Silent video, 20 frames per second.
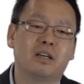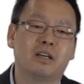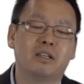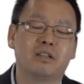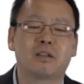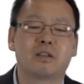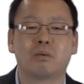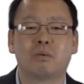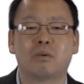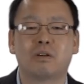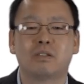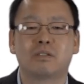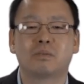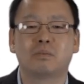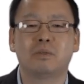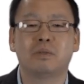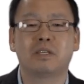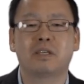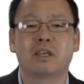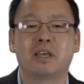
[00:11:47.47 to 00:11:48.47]
In other words,
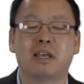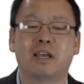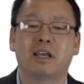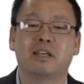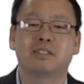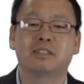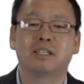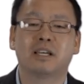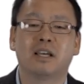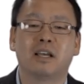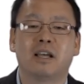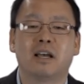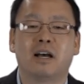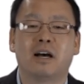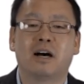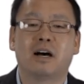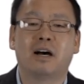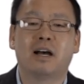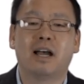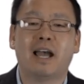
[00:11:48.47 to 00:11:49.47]
we can't
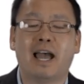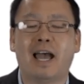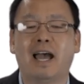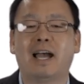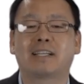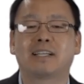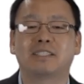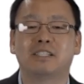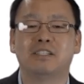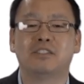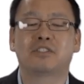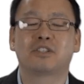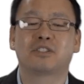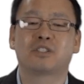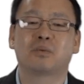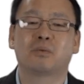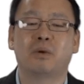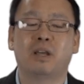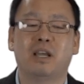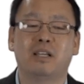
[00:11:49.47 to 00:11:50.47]
act in
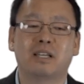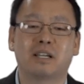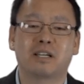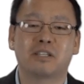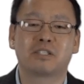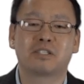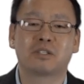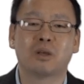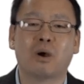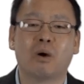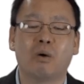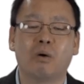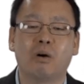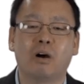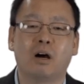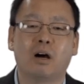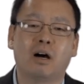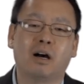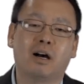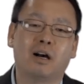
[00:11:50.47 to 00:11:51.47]
such a way that is
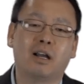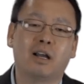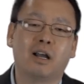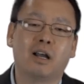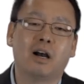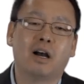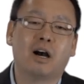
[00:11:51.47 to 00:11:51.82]
so